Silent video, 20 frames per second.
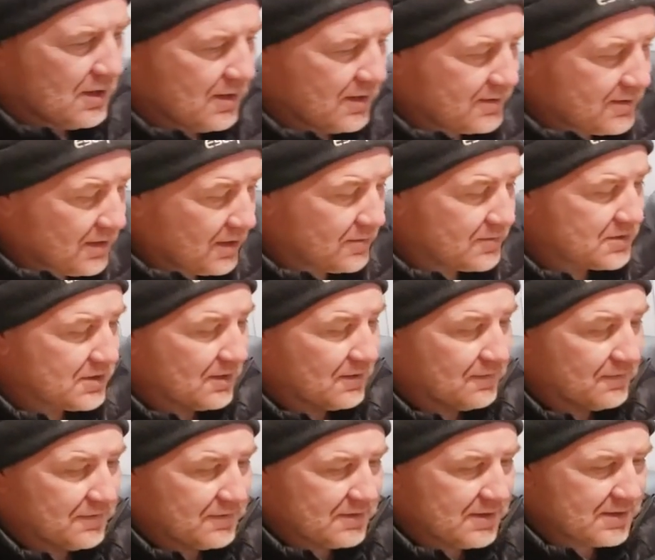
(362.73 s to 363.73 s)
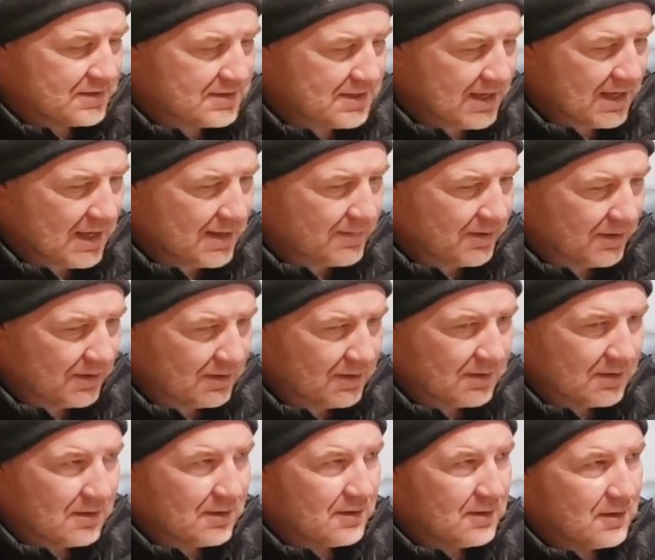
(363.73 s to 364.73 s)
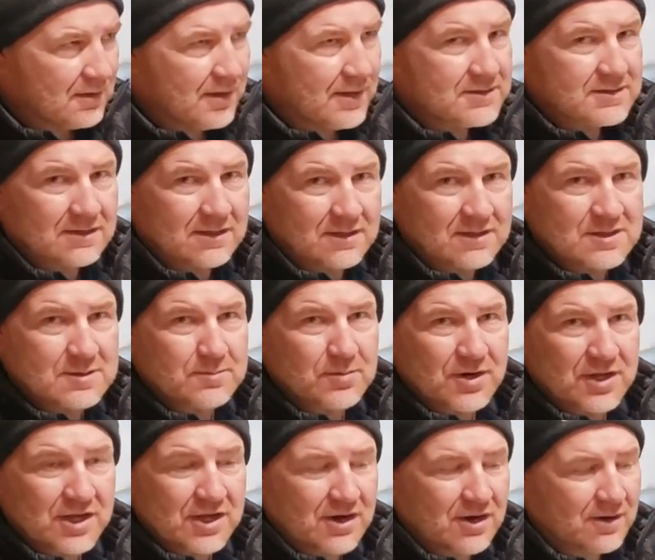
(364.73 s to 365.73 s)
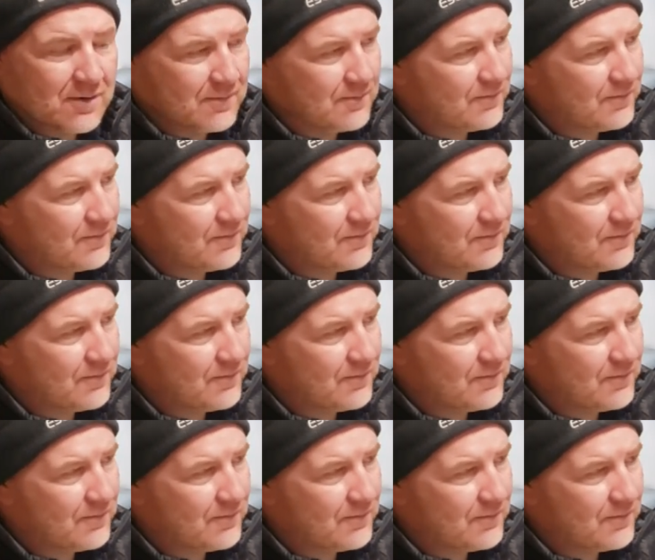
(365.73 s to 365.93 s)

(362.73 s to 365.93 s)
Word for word: in terms of the table, it's a little springier.